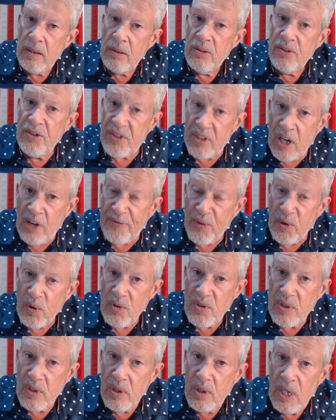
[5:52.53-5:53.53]

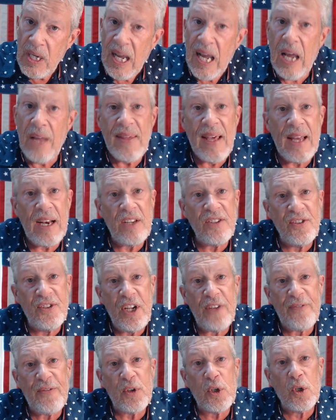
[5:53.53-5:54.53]
suffers, and that it's
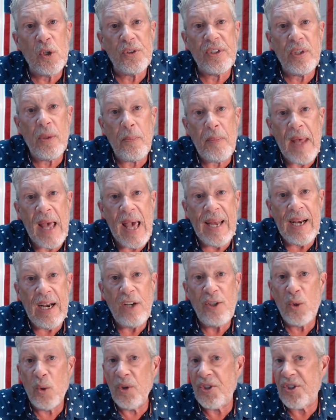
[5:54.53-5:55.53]
difficult to manage
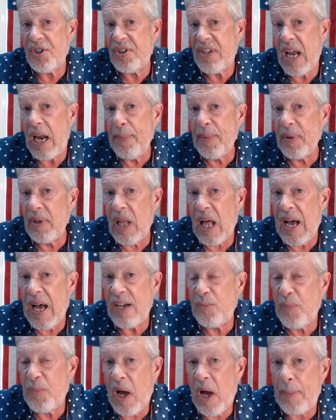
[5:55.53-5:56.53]
or stabilize
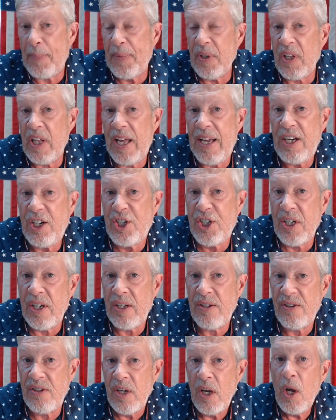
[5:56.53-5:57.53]

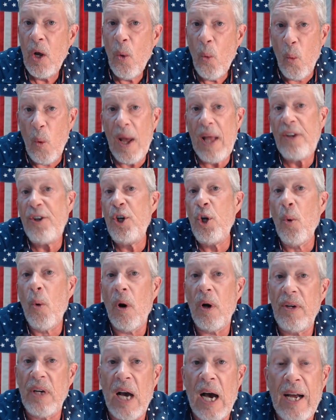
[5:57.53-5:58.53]
populations when you are
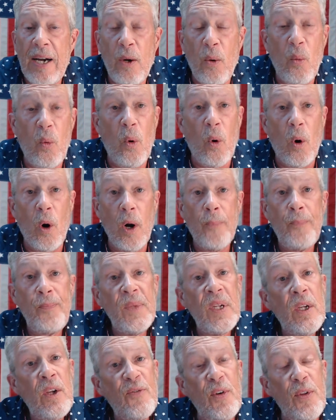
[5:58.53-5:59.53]
not at war.
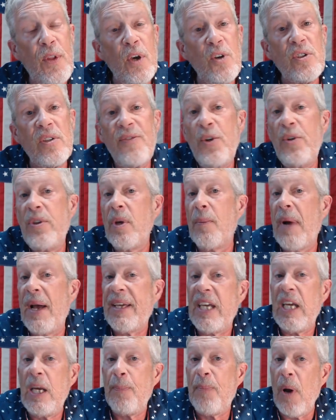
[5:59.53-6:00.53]
For those of you that might
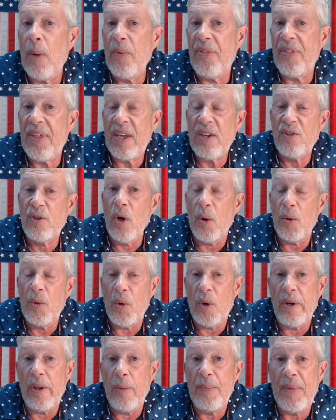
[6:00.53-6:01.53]
keep up with things going
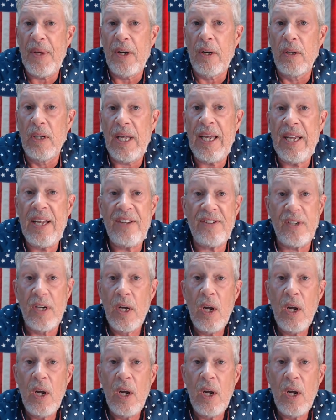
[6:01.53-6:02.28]
on in the Middle East,